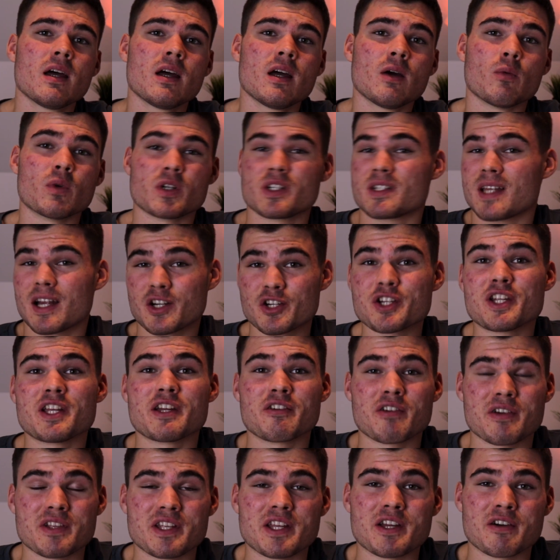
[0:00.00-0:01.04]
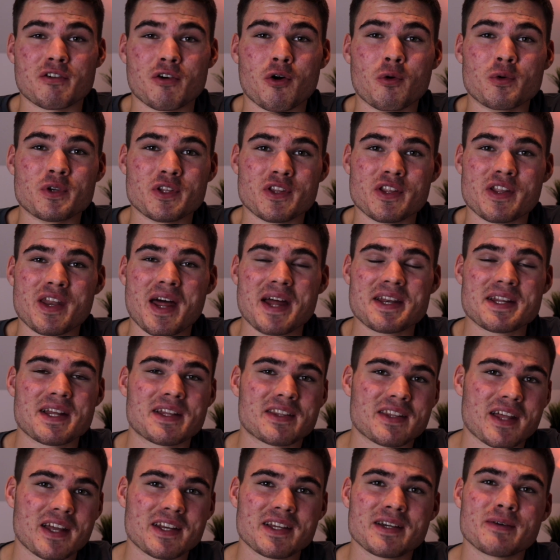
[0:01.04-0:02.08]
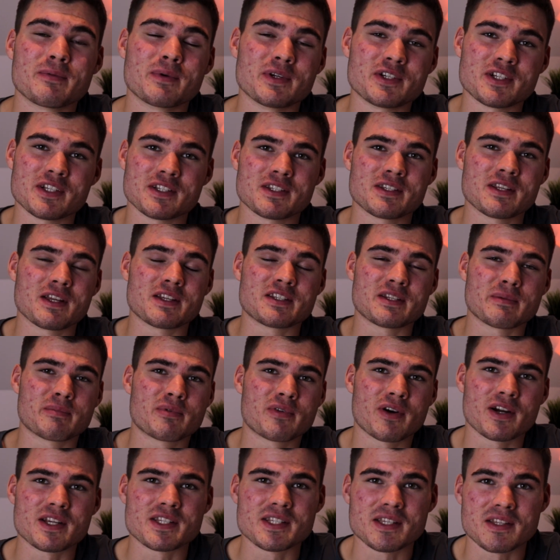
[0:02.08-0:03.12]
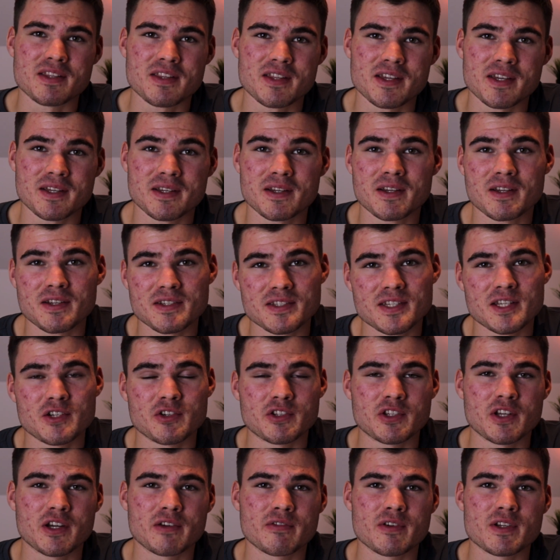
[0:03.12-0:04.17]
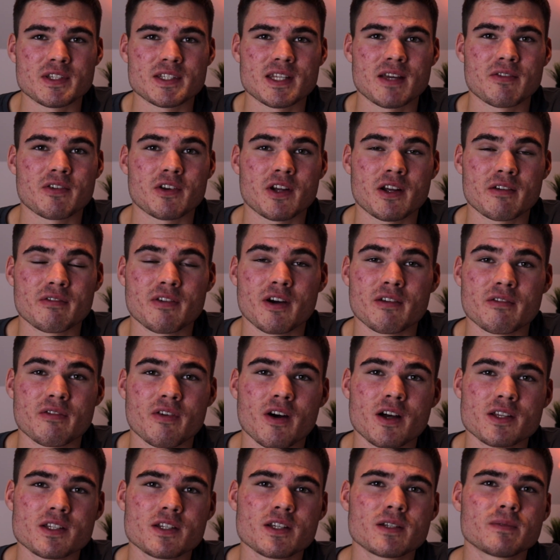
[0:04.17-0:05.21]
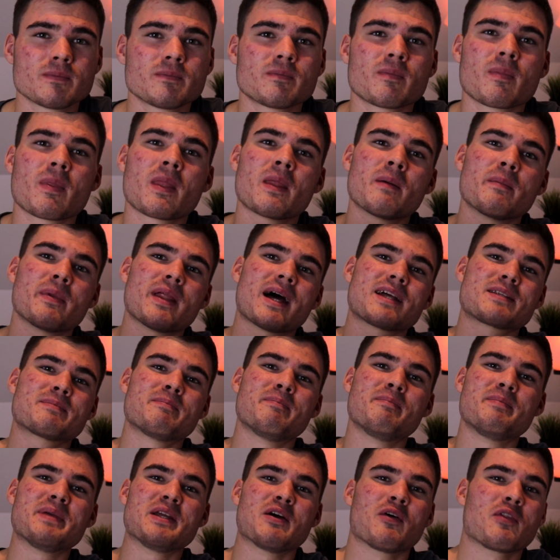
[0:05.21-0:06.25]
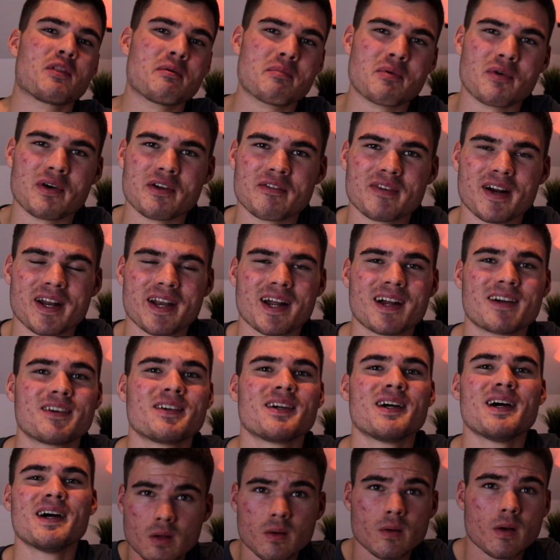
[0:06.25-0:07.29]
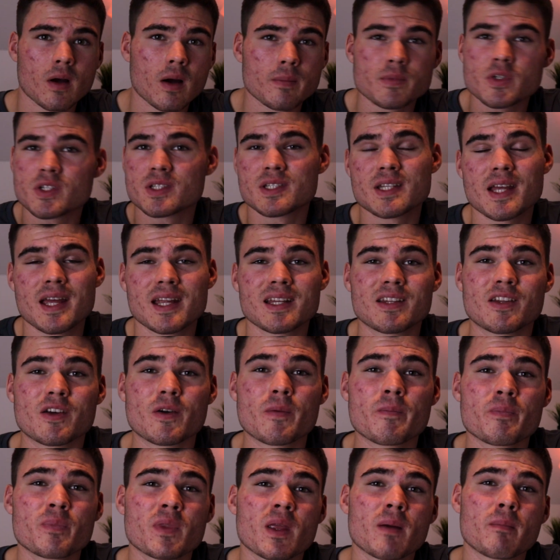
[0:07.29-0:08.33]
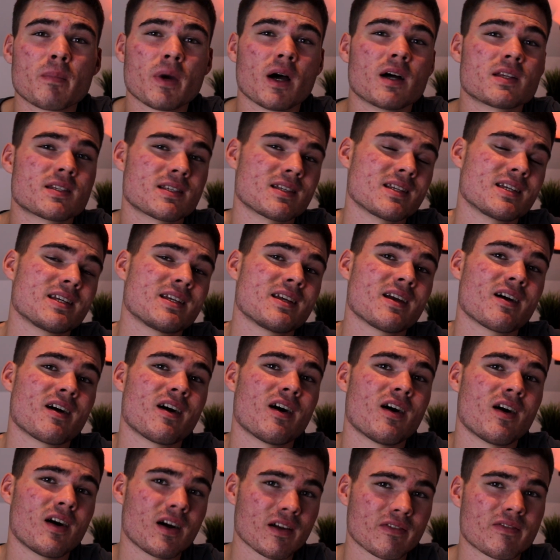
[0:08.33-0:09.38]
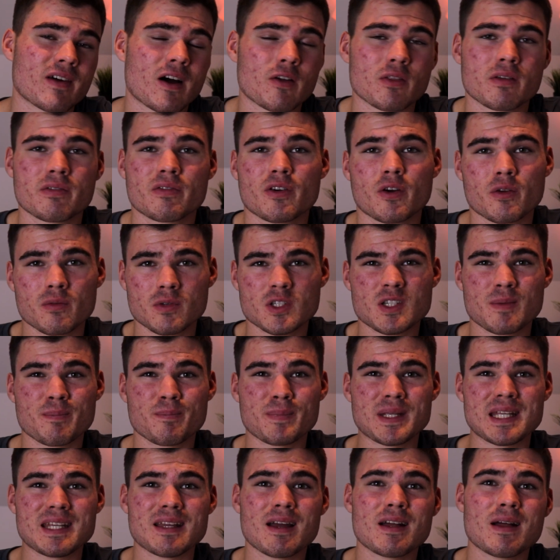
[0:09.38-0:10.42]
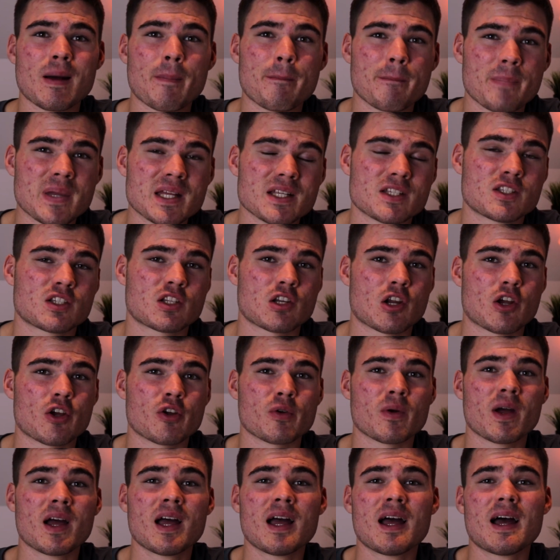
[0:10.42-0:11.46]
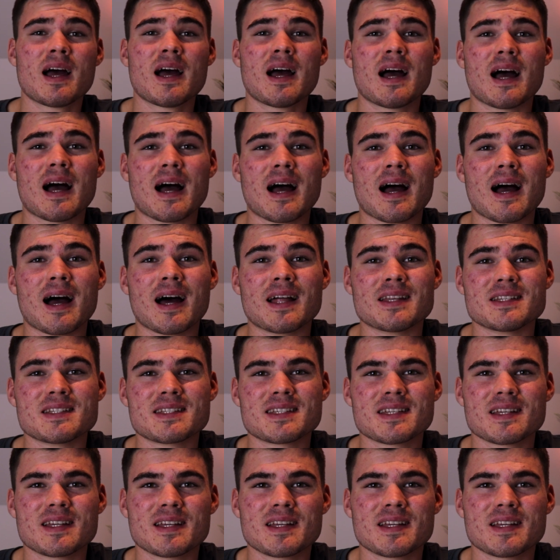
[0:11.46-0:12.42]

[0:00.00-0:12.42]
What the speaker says: which is actually a year older than it, which is a surprising thing considering the iPhone 7 I find faster. But that's beyond the point right now. I'm just saying that personally, I found the phone to be a bit slow, and